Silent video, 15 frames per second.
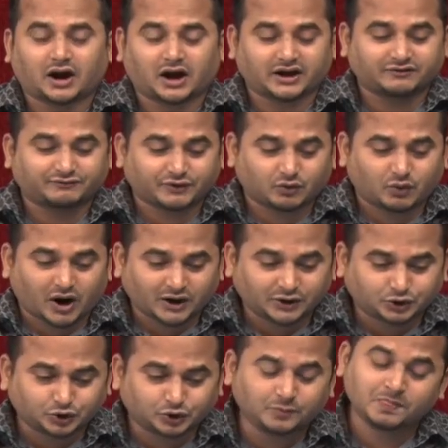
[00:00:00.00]
or if you
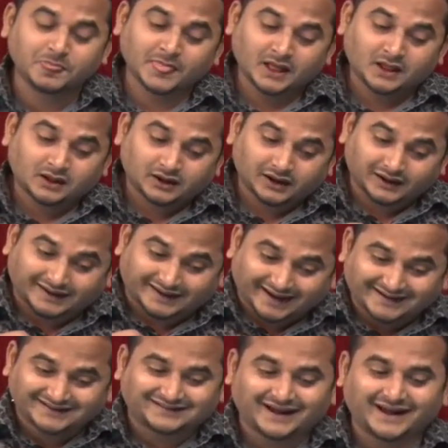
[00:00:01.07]
want to uh,
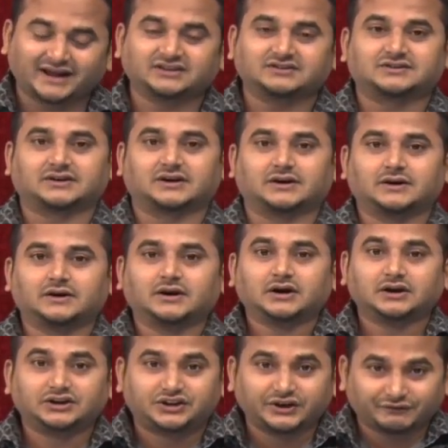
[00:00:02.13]
contains
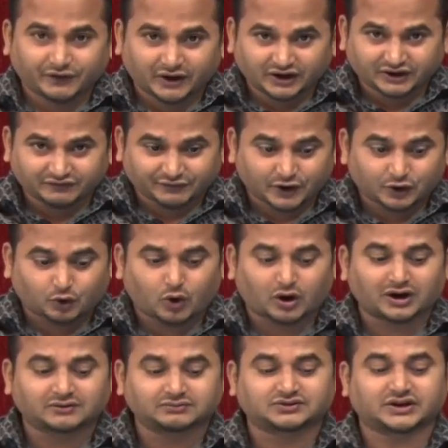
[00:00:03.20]
different different
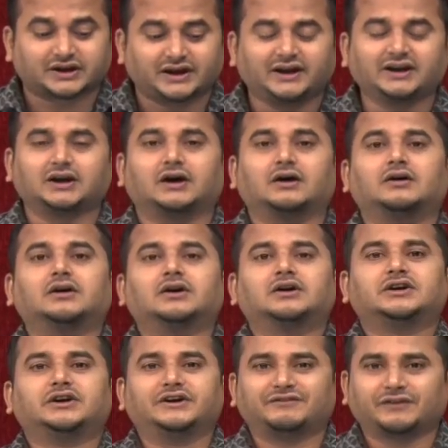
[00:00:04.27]
columns in
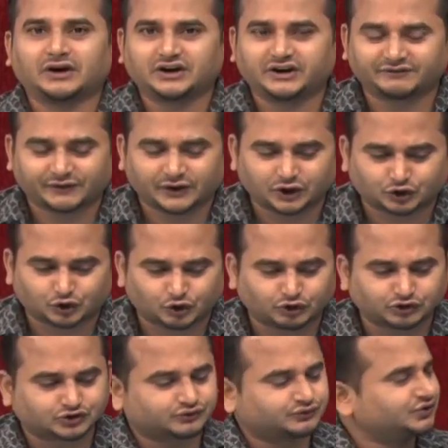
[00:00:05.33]
different different
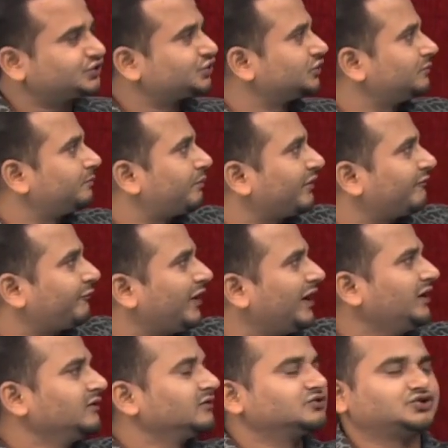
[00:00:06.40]
rows, we should
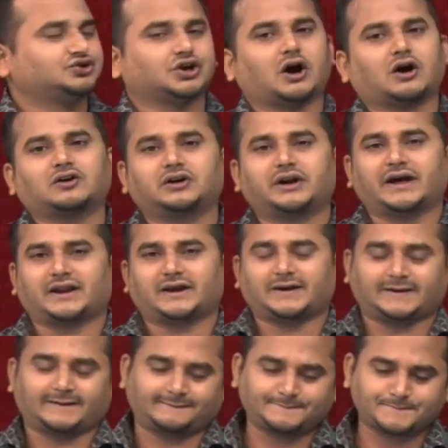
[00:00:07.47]
prefer jagged
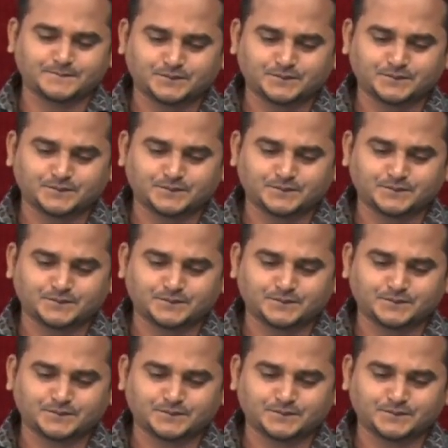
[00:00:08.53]
array.